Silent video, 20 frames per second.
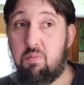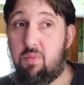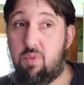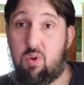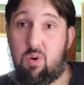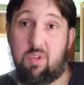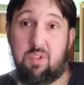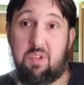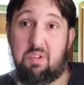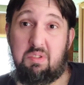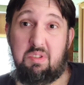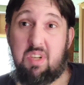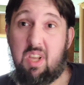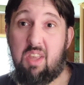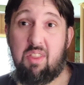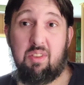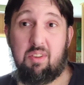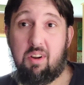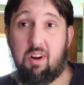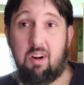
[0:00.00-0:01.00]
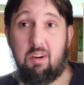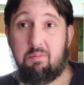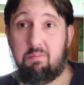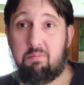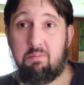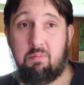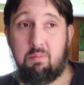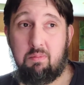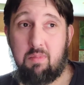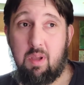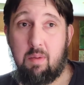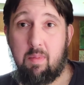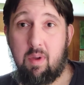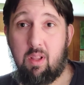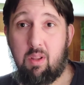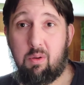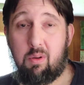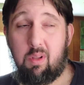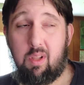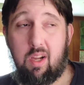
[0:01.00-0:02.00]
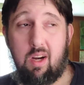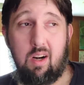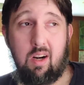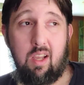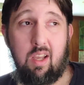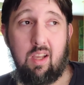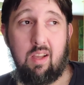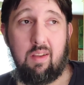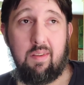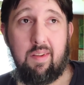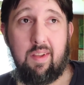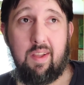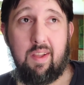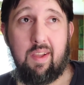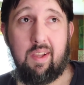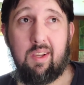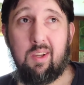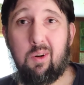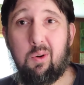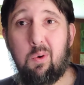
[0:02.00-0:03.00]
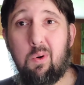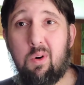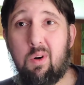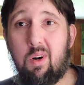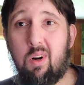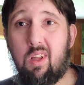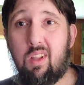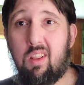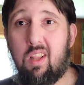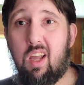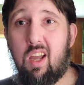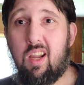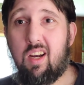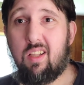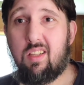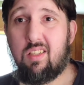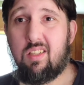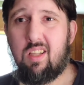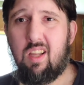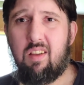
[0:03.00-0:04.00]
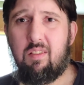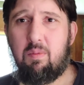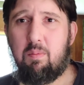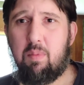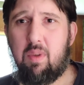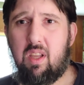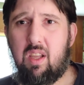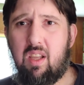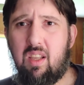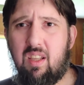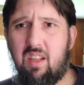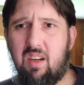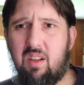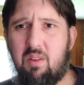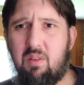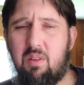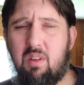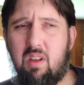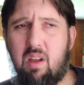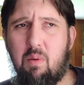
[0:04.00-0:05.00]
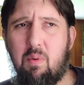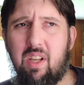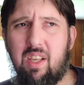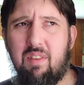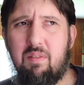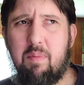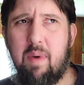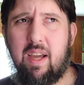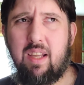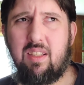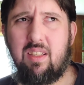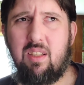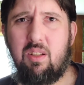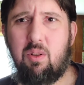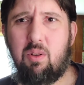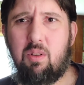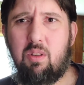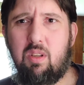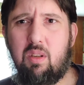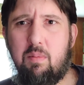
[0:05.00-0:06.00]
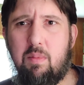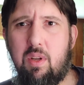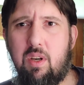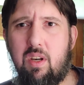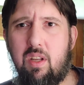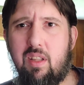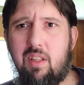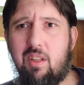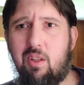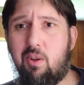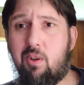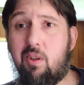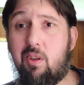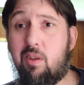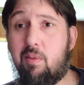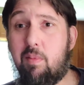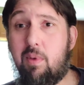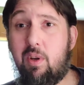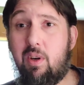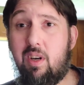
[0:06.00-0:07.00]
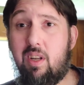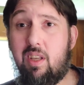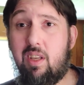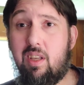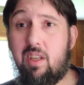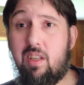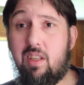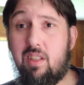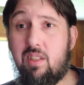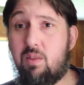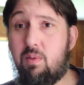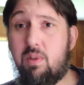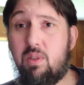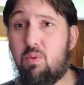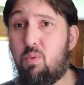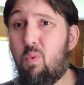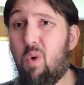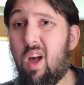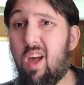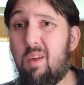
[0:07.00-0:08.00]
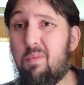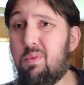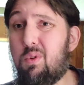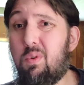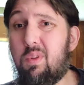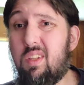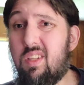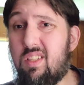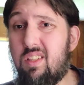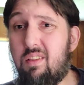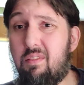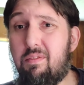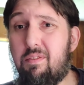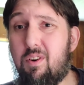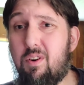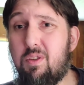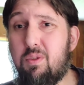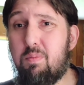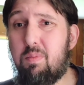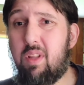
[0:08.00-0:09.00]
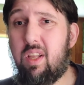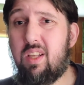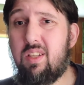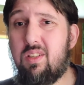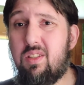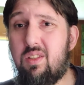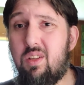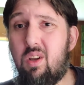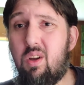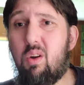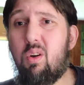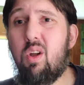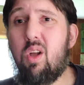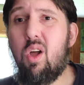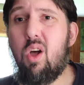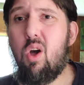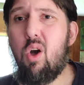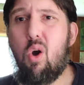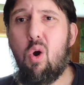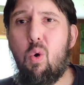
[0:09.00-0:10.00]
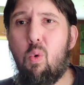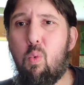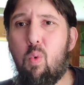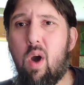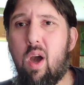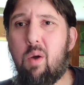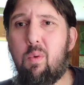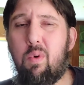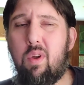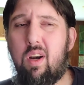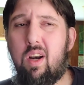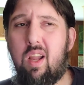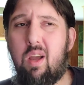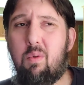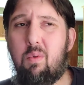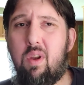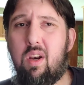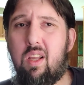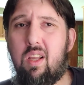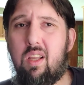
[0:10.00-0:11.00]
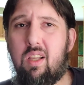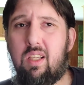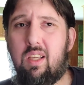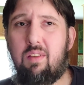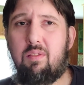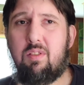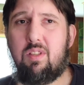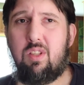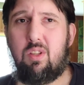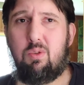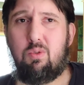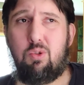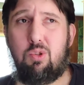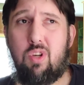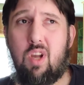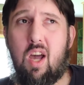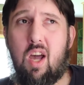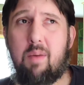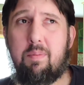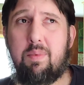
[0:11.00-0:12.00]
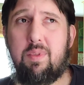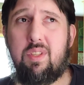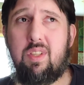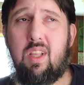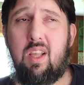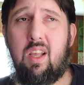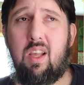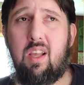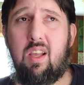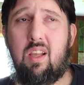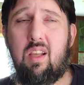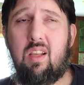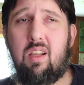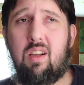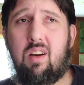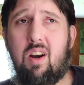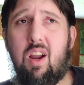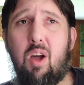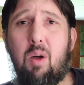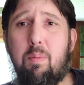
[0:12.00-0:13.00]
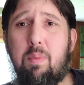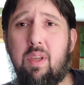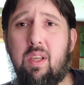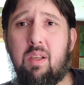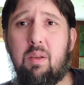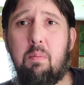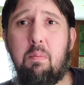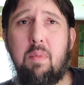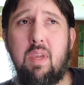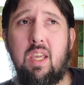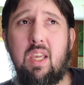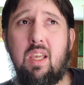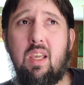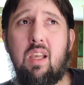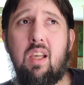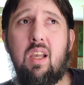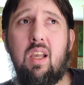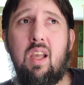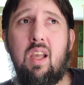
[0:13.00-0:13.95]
there isn't Death Guard in my local area. I could have ordered online and stuff, but, I want to give back to the local community. The local community is the reason why I'm doing this in the first place. So why wouldn't I want to give to those shops that are helping me